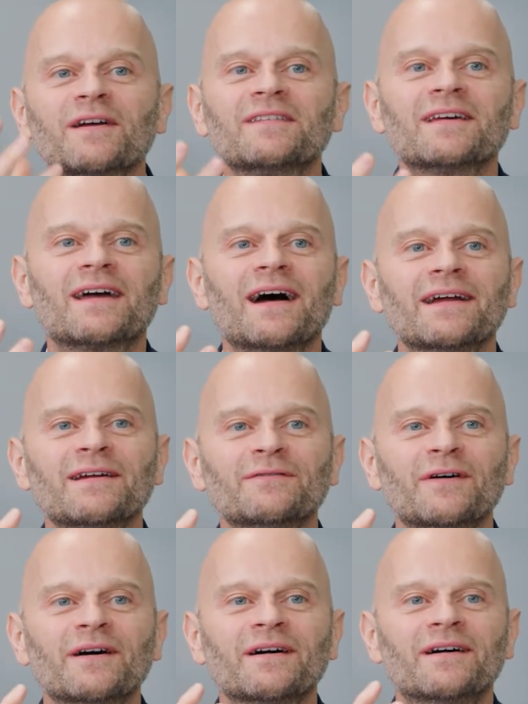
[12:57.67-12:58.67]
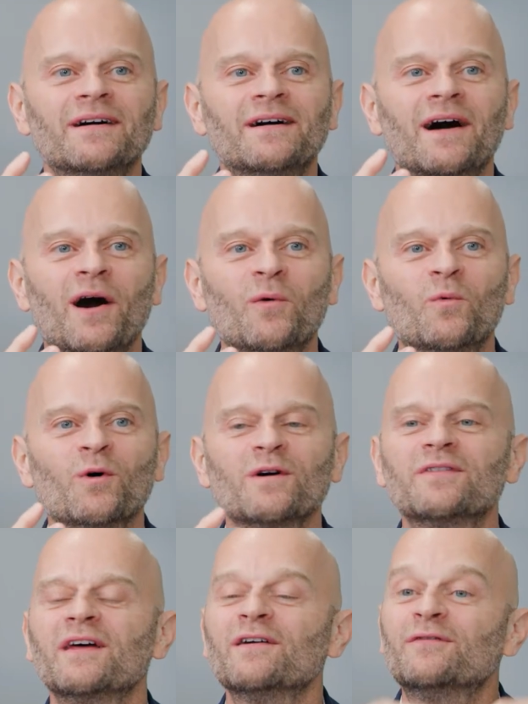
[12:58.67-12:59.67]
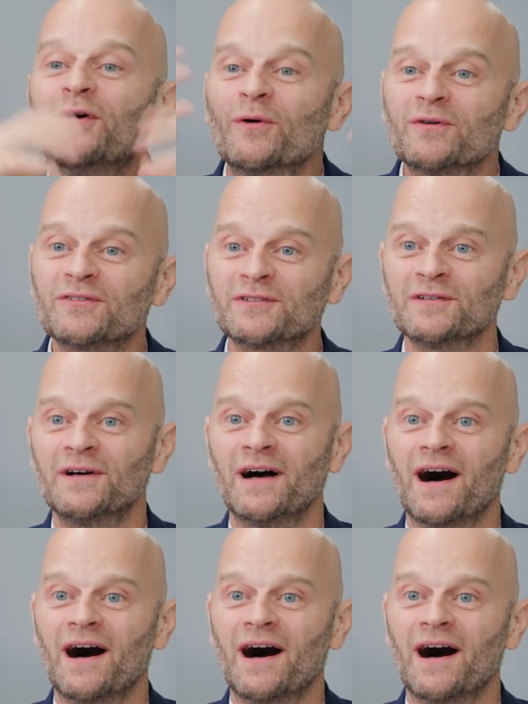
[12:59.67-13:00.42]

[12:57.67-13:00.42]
It's a kind of a word that evokes